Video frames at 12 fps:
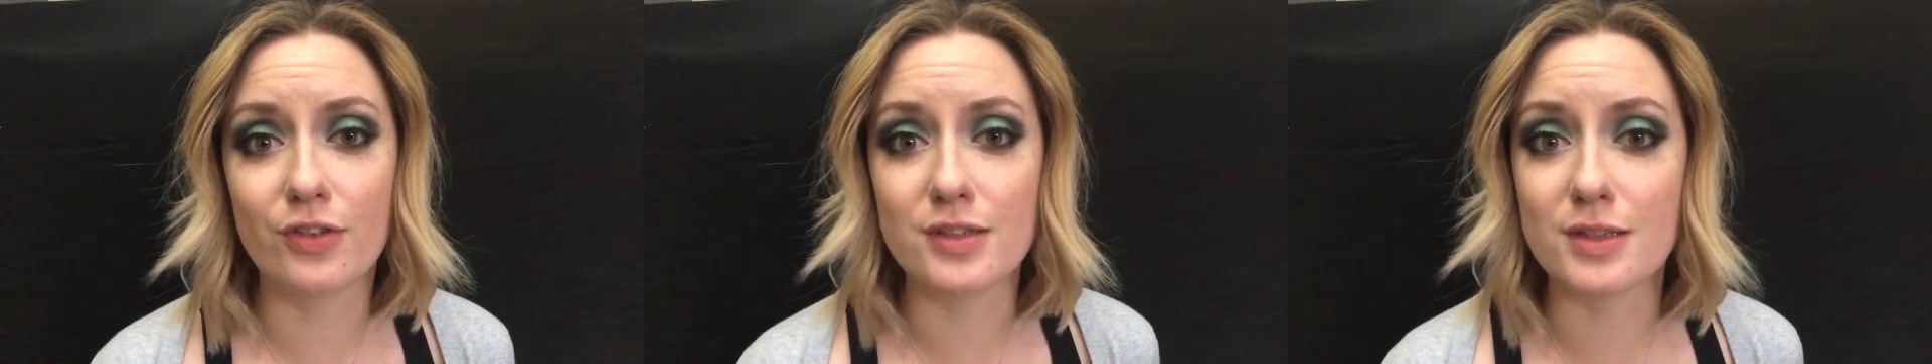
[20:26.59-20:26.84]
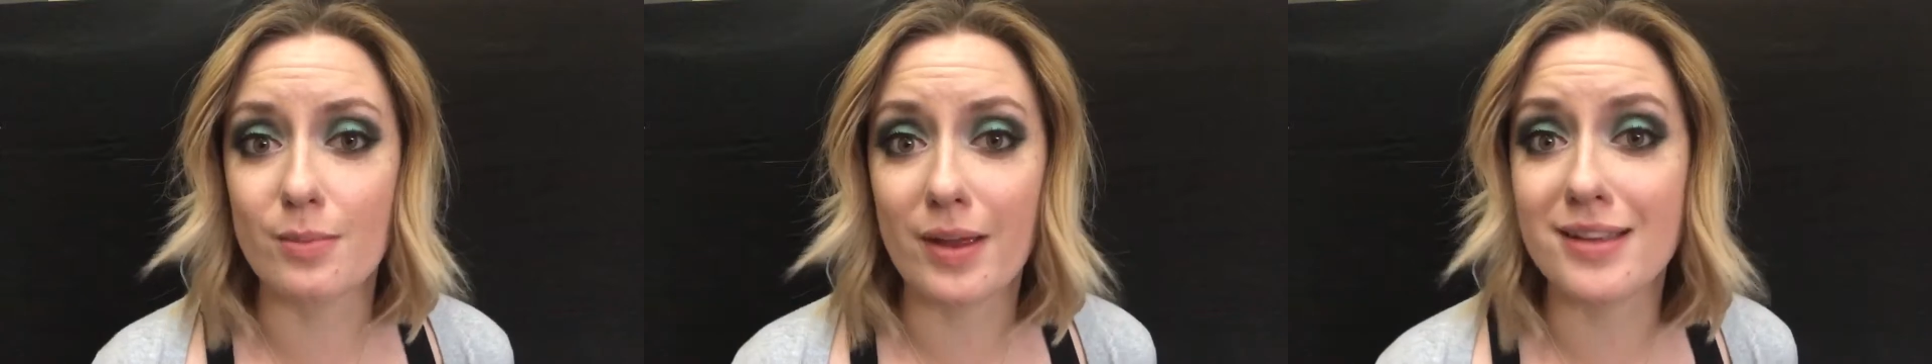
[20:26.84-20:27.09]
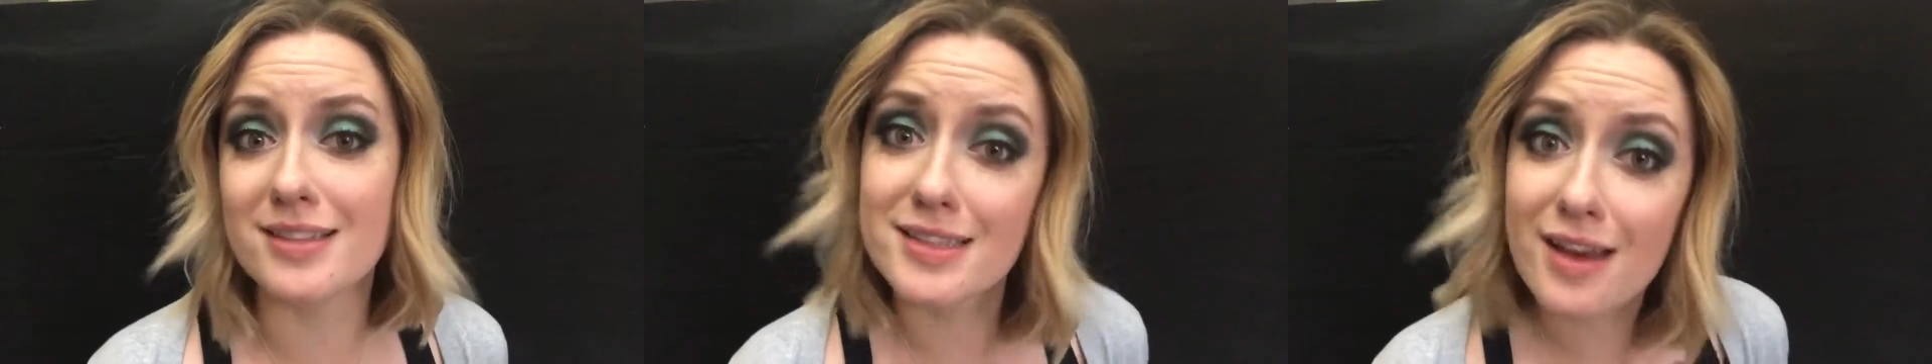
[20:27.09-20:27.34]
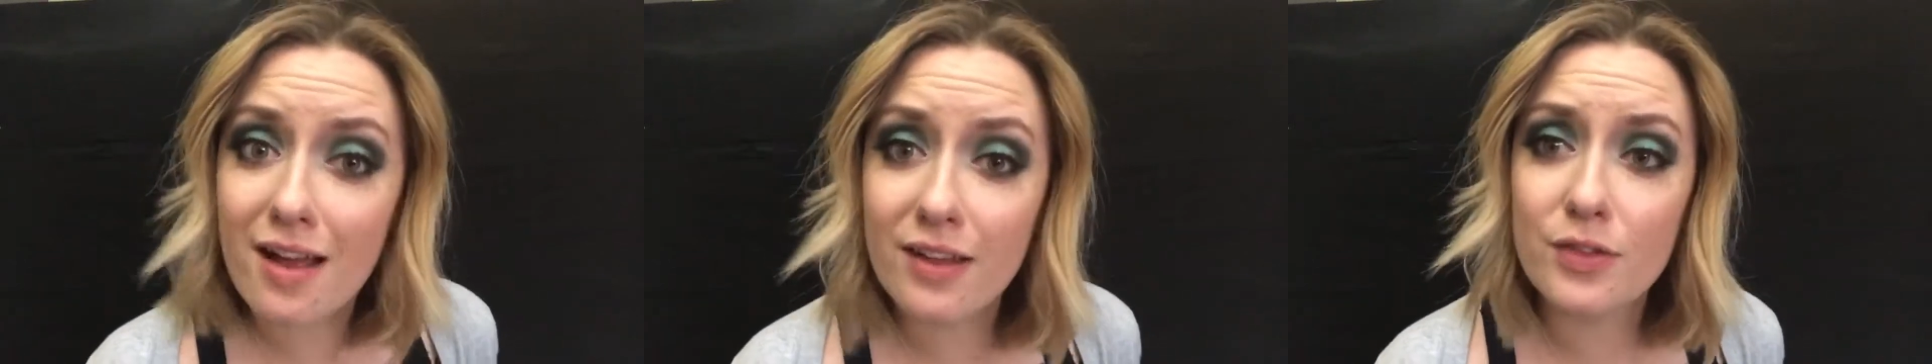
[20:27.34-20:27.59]
for it to come back in
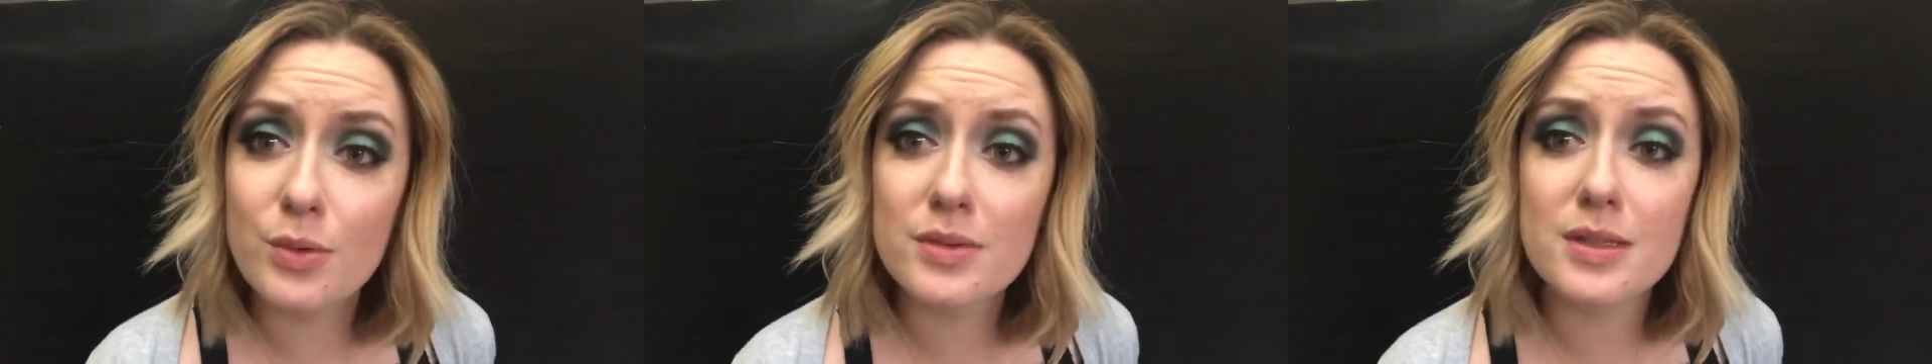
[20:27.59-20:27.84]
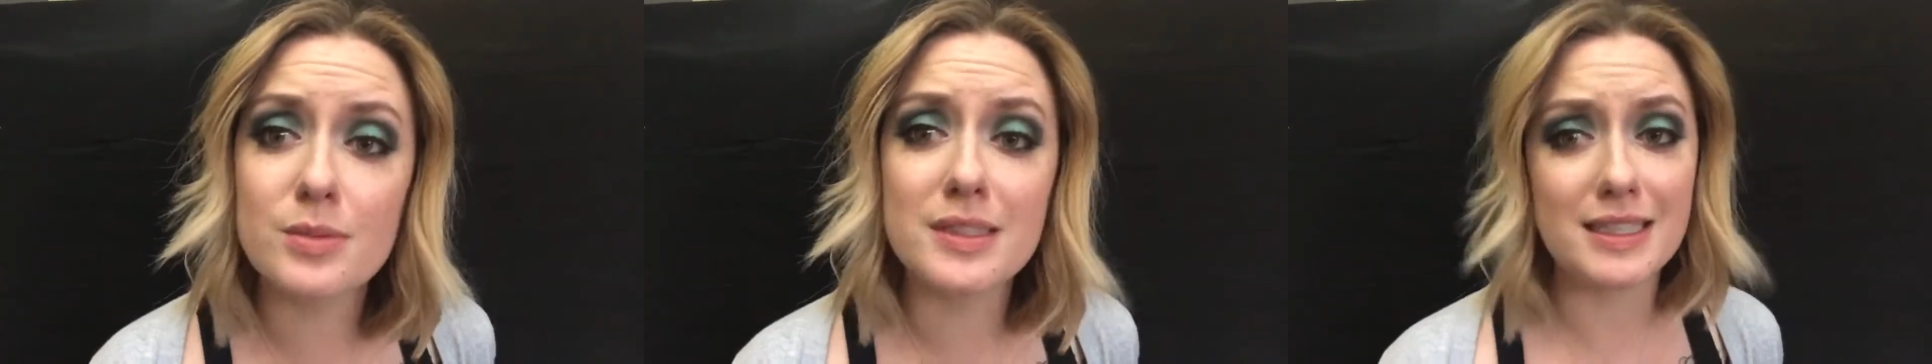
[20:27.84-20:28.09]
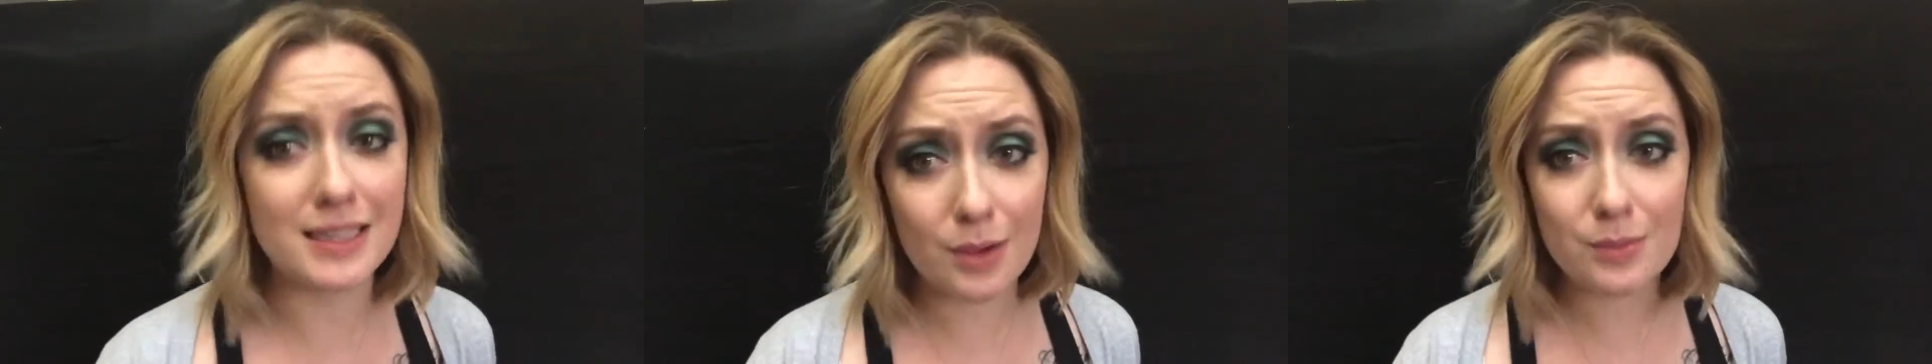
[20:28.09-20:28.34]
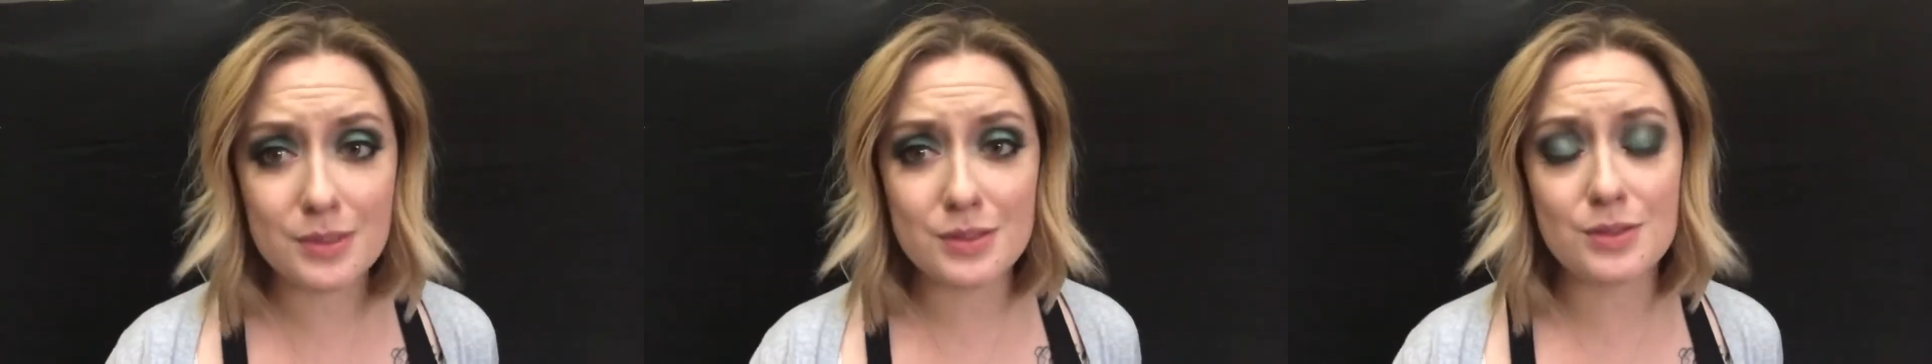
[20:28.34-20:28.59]
stock if you weren't able to get one,